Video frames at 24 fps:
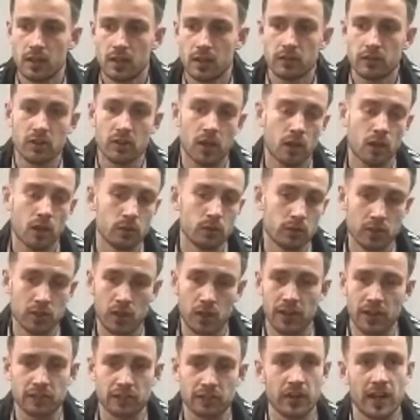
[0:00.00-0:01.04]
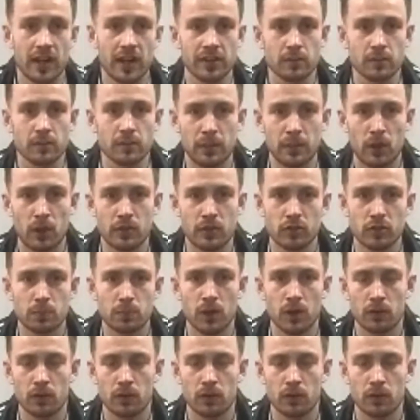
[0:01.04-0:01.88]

So you know that's an added bonus.